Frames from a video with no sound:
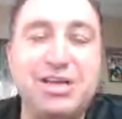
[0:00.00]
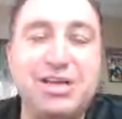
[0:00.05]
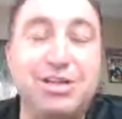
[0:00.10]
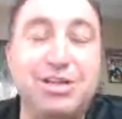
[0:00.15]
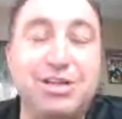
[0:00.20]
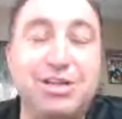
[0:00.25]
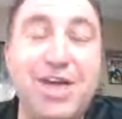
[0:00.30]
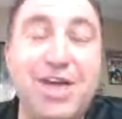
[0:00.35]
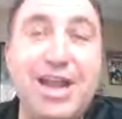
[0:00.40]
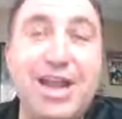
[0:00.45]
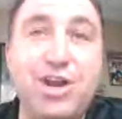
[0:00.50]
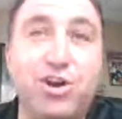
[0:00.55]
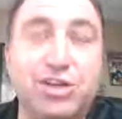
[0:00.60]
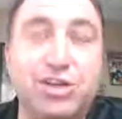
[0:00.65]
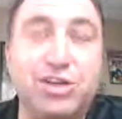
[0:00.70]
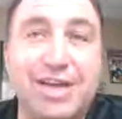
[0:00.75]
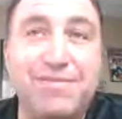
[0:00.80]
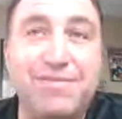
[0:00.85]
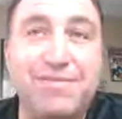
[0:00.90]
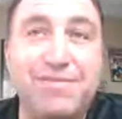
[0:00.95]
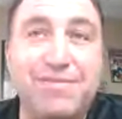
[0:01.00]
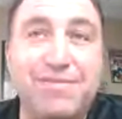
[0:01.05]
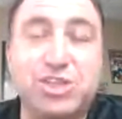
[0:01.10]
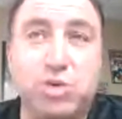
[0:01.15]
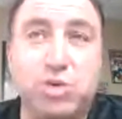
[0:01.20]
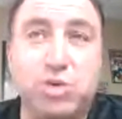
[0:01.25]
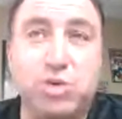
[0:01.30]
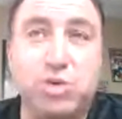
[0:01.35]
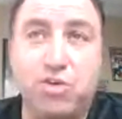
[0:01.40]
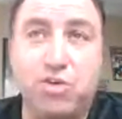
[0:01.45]
vendors have not
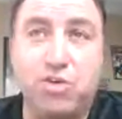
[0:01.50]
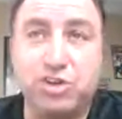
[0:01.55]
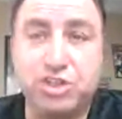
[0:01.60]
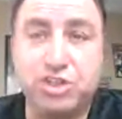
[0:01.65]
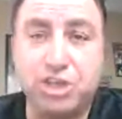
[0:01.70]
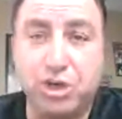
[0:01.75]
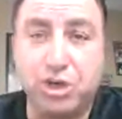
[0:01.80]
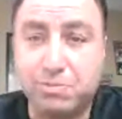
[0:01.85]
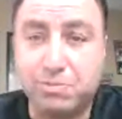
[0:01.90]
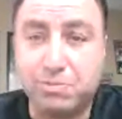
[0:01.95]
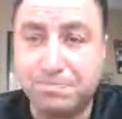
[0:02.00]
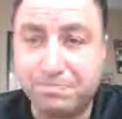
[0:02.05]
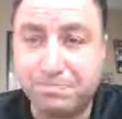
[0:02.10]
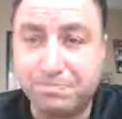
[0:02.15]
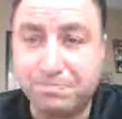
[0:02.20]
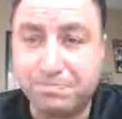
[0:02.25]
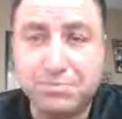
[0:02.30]
switched over. So